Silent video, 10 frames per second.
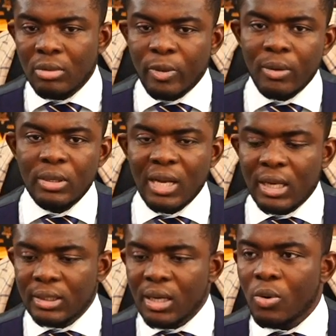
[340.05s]
probably
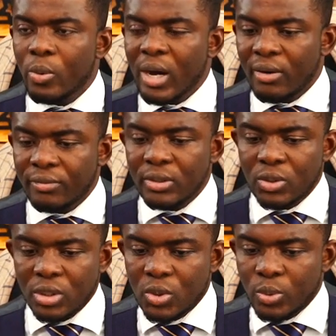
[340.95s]
like now what we have in
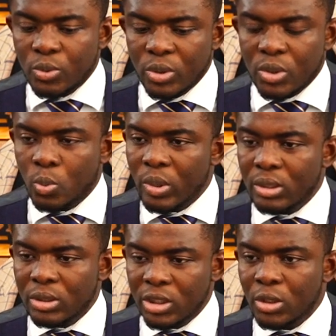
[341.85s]
this
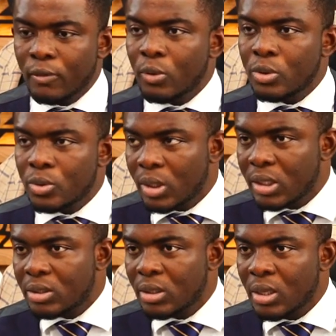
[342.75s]
2021 change of
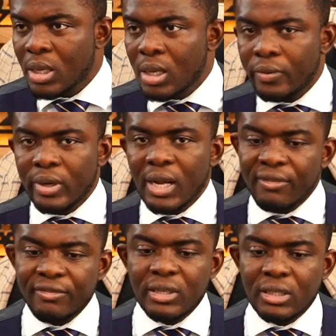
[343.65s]
consulate really
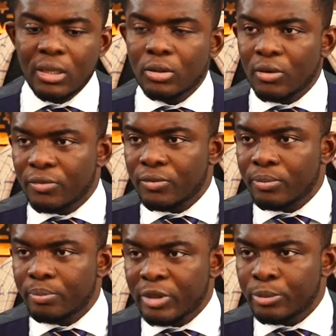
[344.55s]
affect a lot of
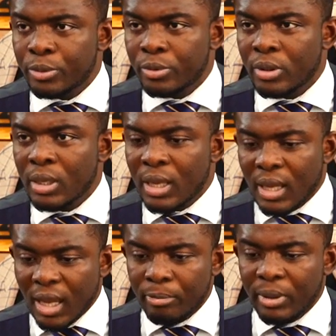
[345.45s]
people
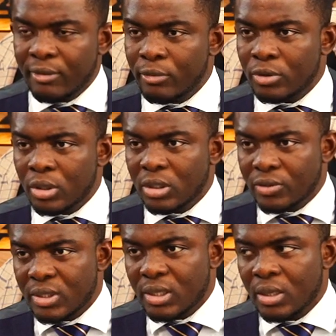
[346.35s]
applying for Turkish
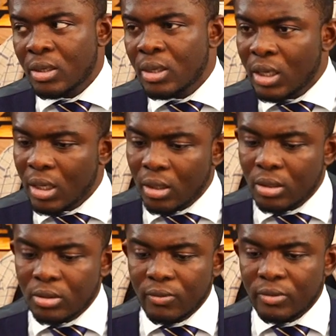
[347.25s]
visa. A
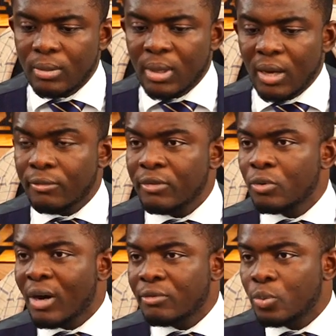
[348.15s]
lot of them
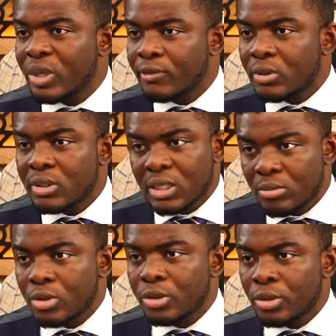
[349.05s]
even have to wait for 6
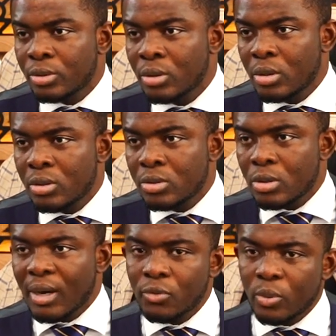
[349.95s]
months,
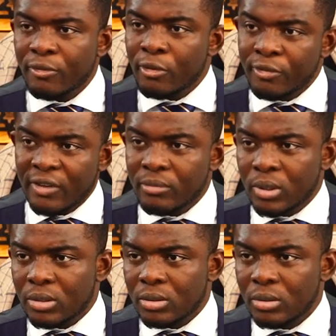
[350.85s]
Some have to wait for 5
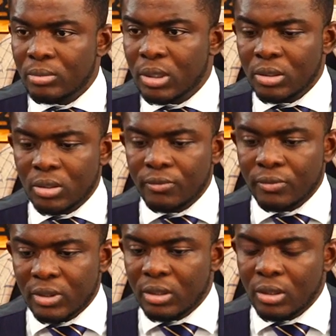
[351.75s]
months because of
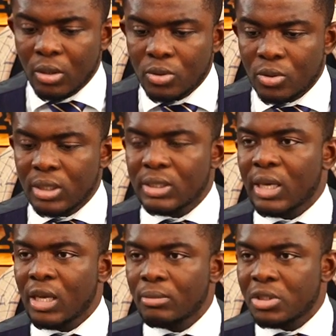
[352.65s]
the consulate
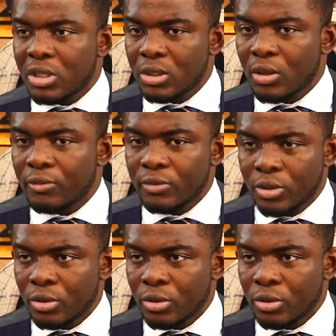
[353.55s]
came, change of